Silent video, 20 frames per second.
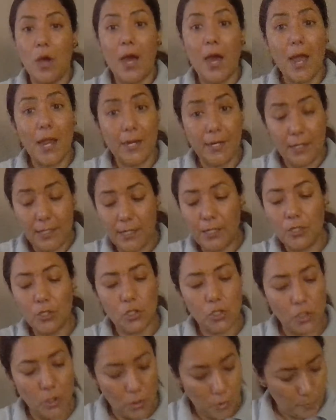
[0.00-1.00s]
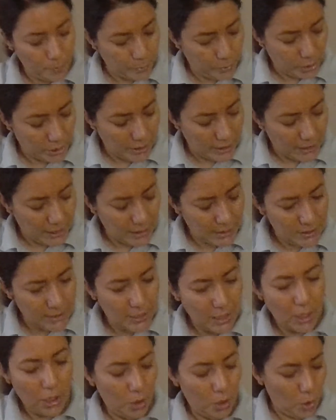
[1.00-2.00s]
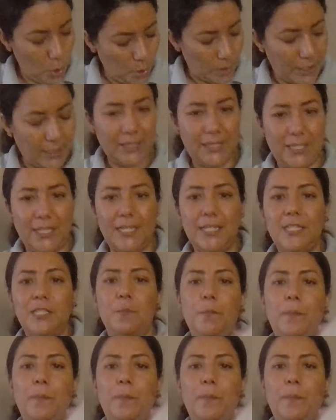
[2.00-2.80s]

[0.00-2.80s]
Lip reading: I need you to please look at this